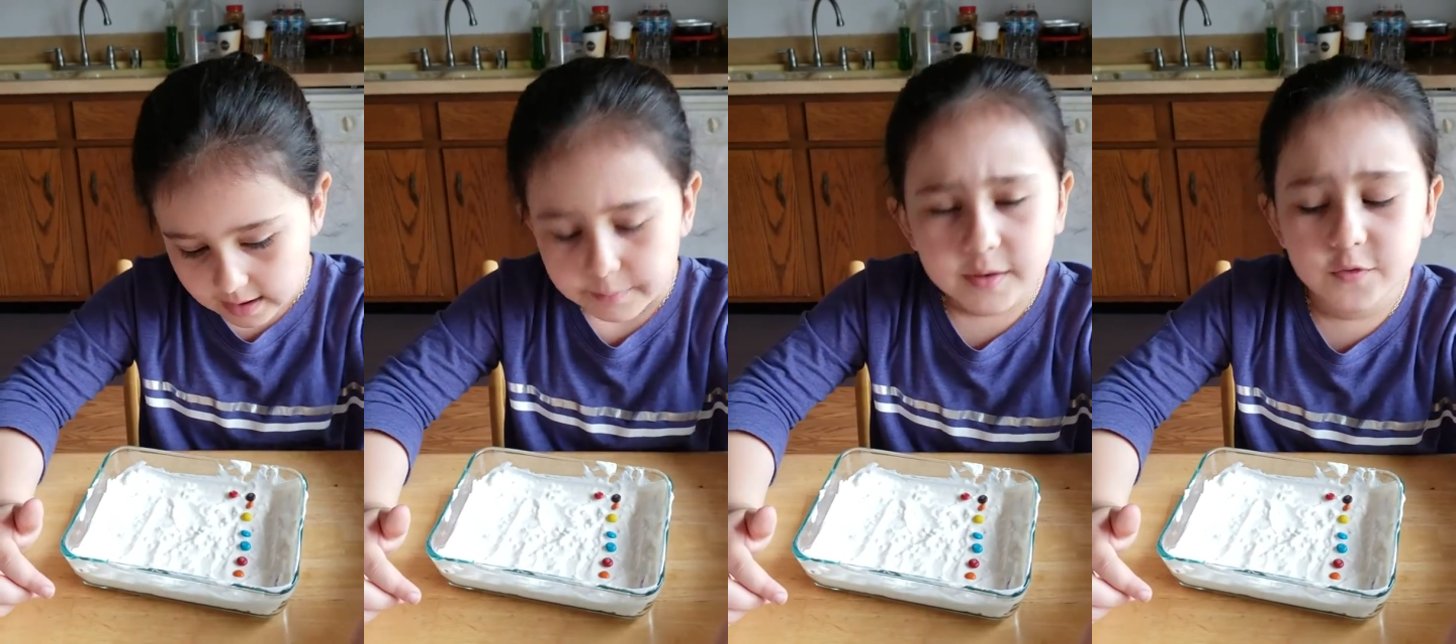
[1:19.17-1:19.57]

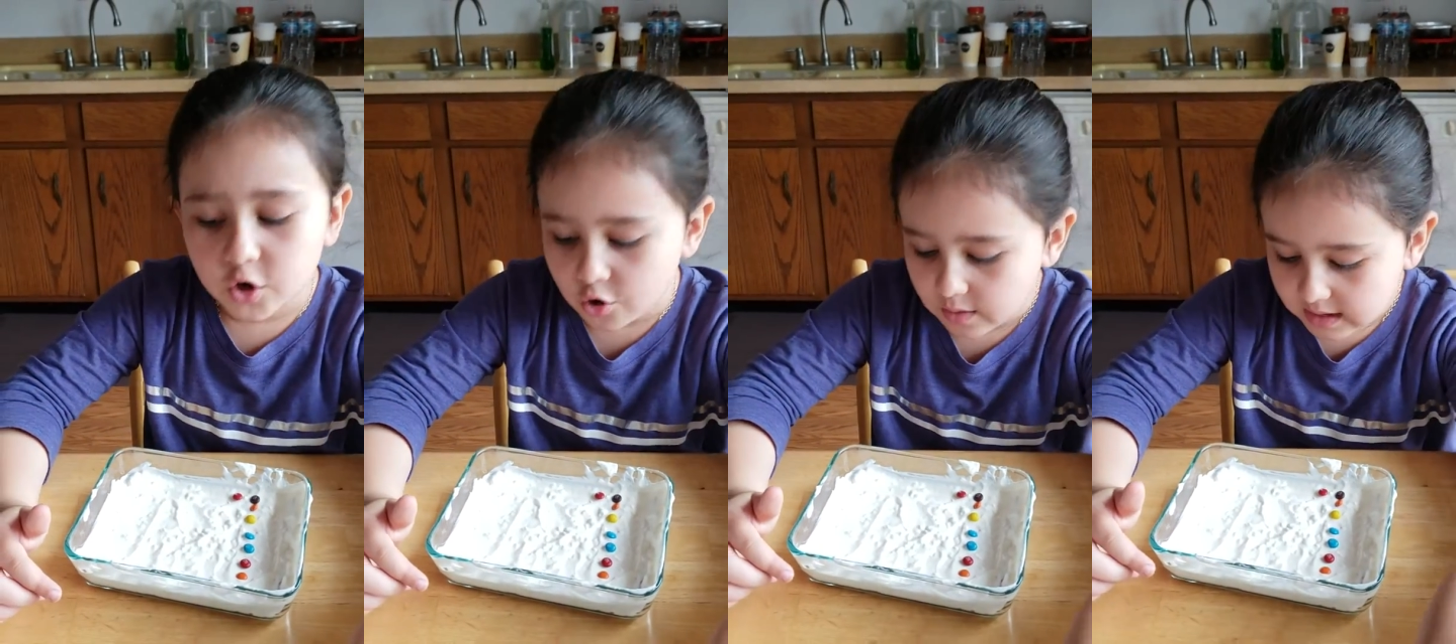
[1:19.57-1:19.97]
But if
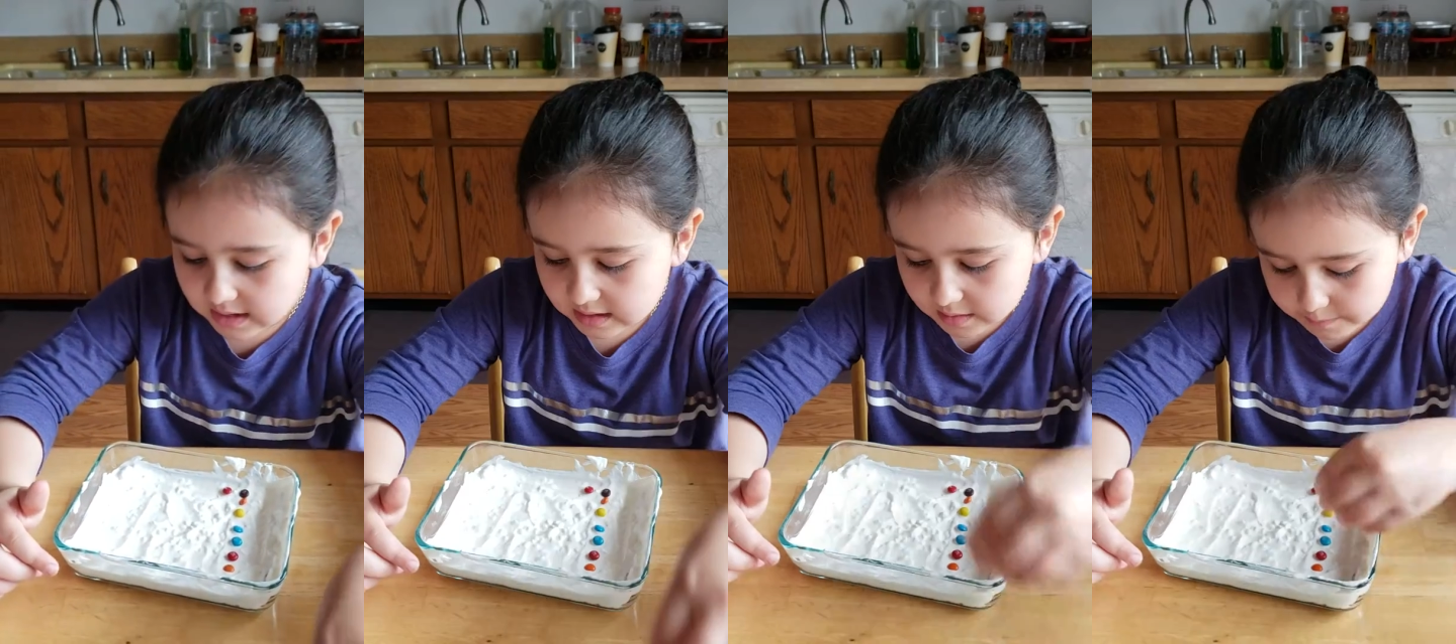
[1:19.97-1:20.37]
you're doing
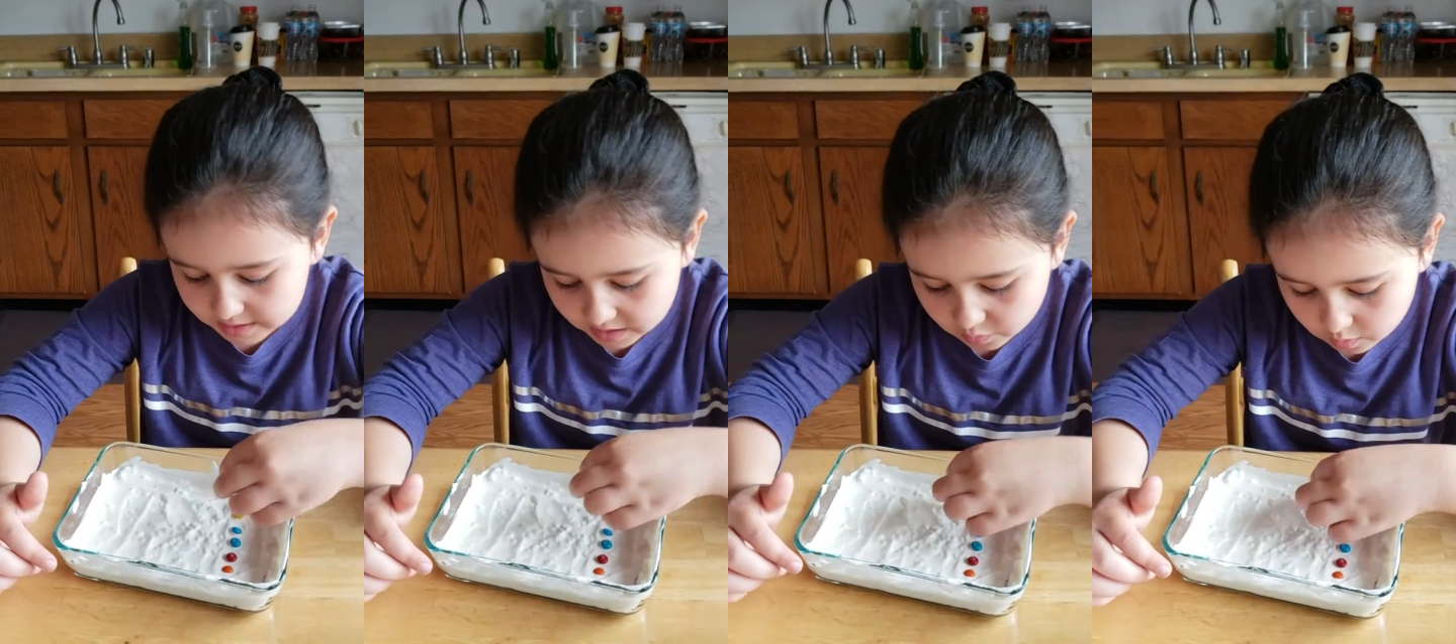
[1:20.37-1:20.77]
it in a
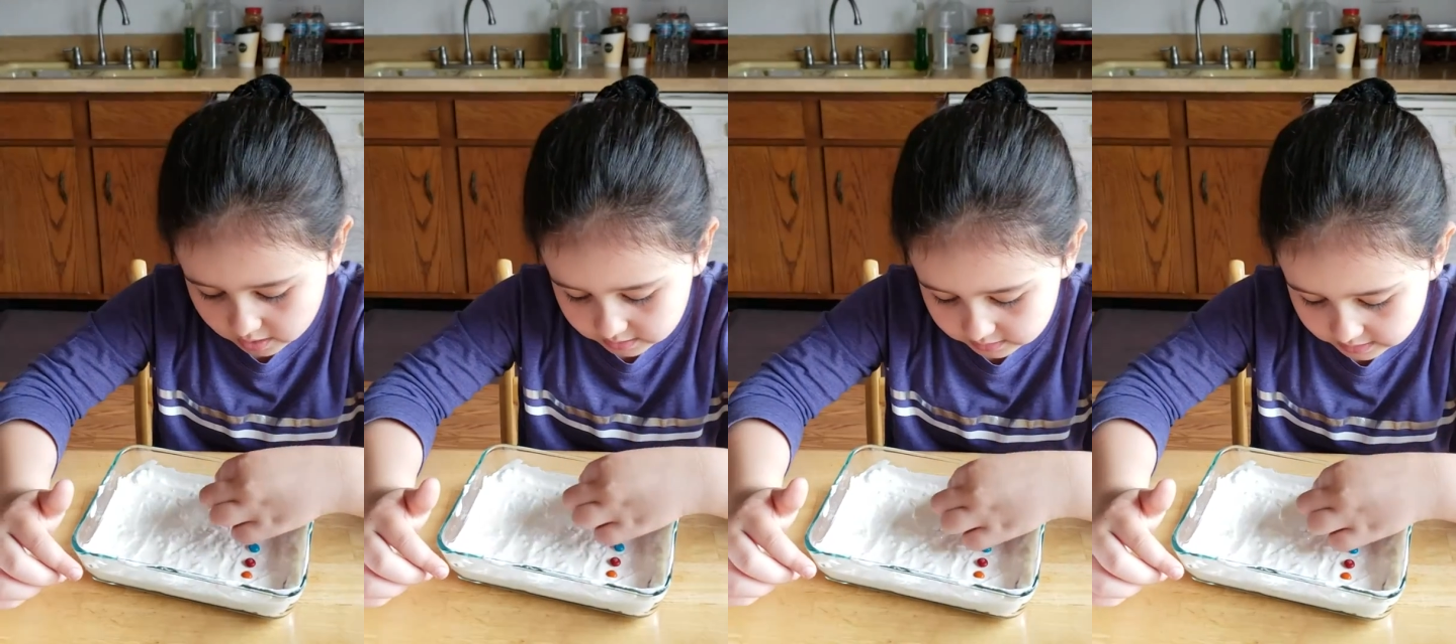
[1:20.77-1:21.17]
big
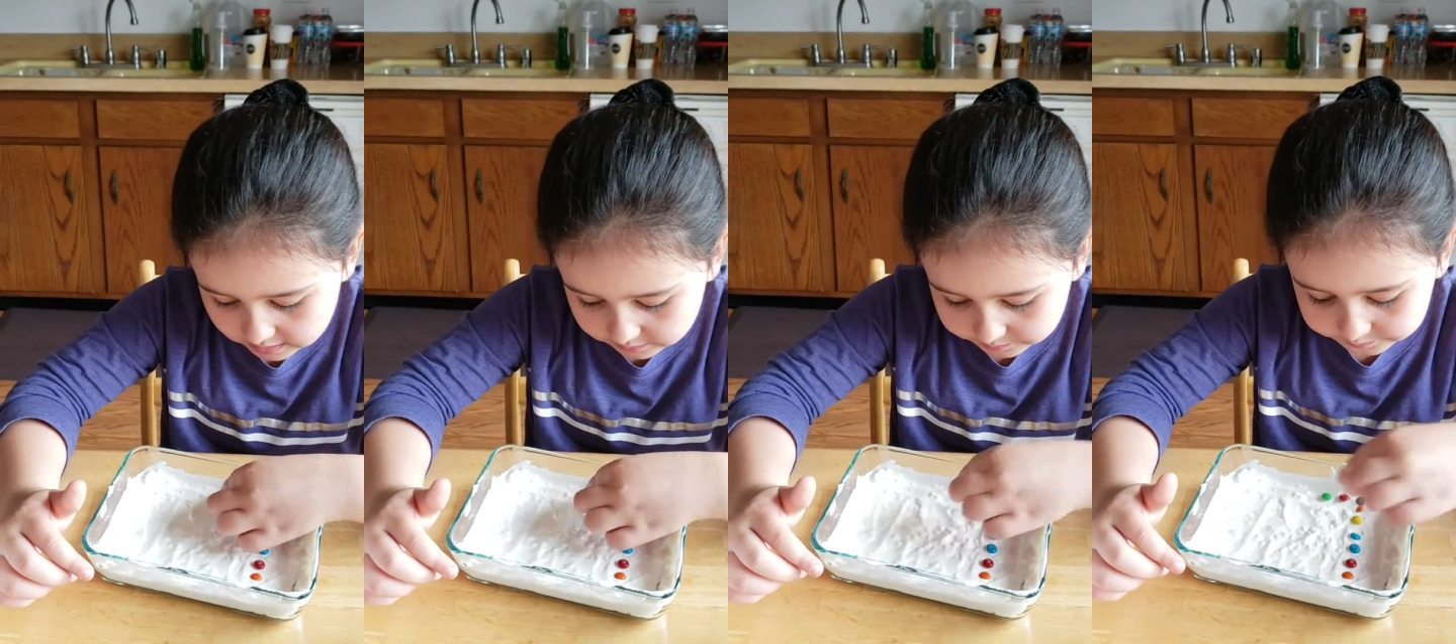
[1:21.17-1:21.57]
one,
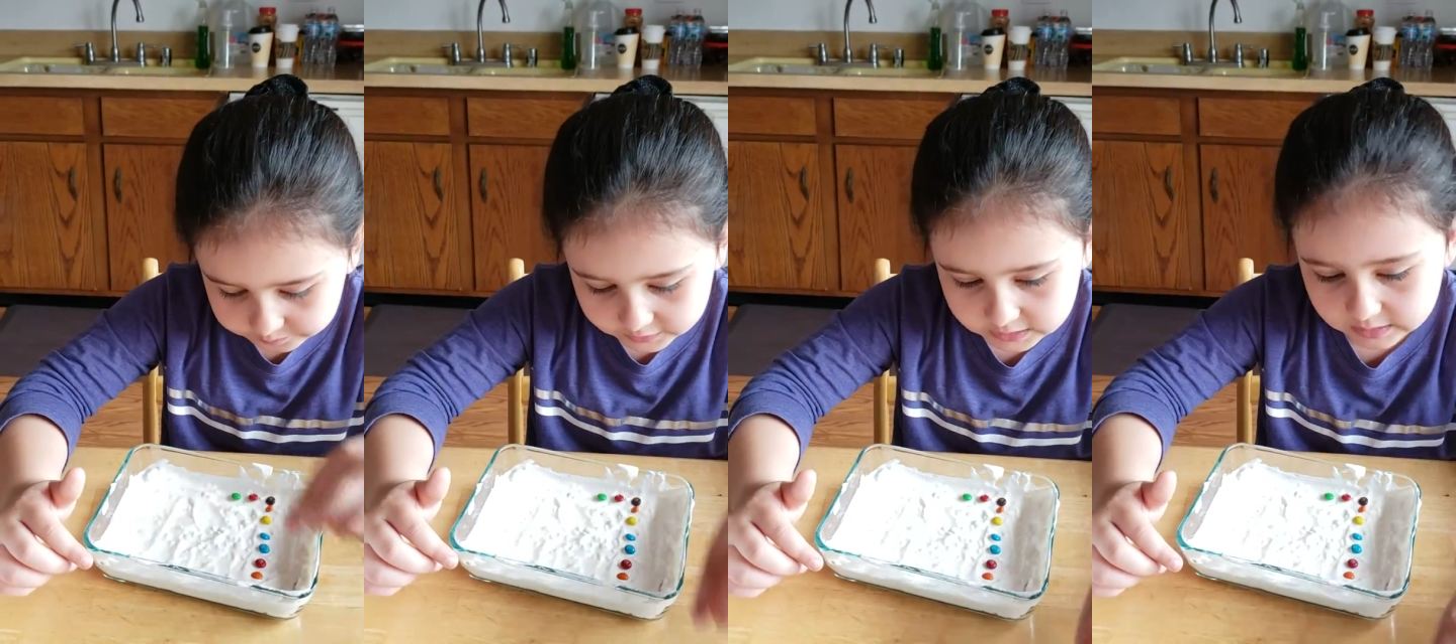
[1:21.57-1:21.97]
then
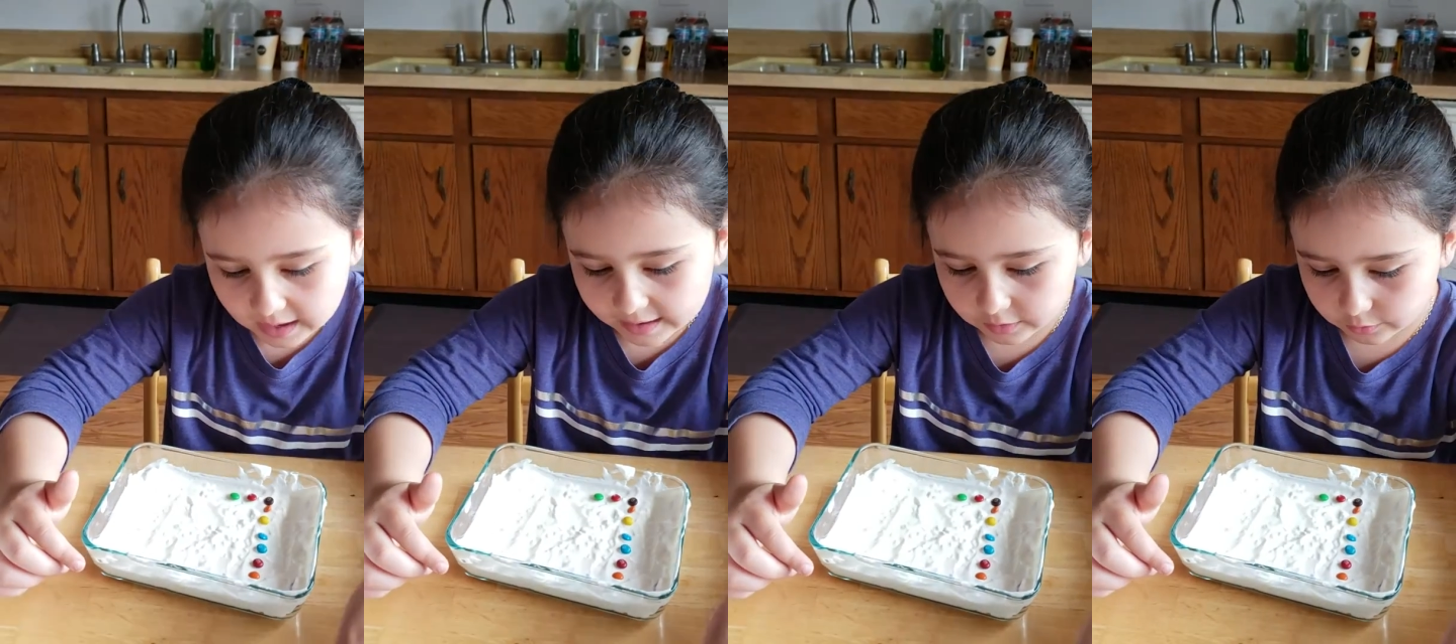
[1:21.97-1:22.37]
it's
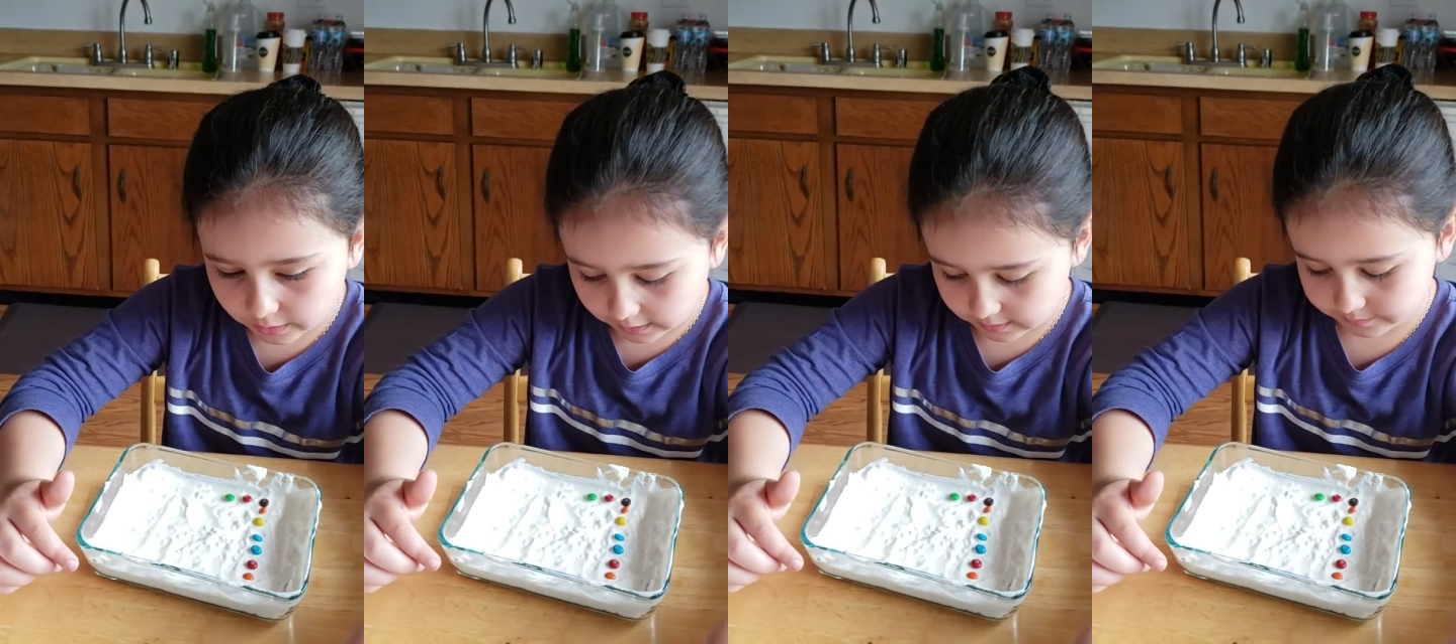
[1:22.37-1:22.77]
kind of
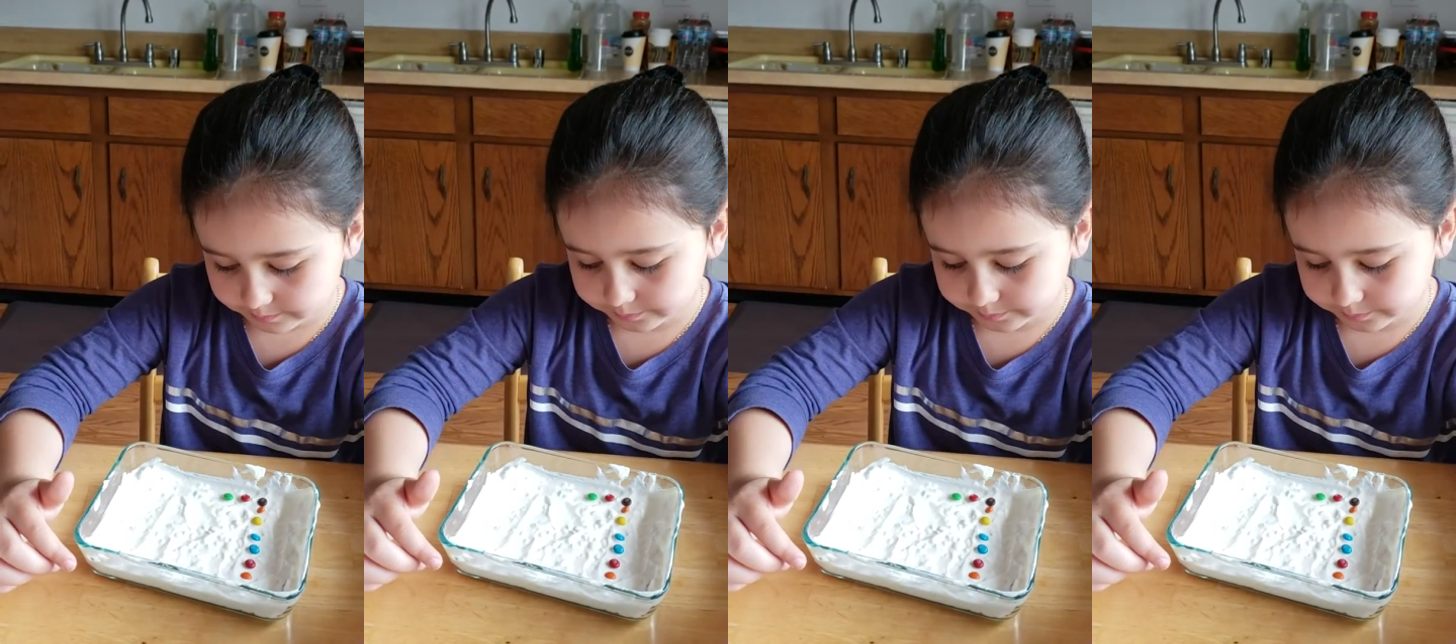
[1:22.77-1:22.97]
okay.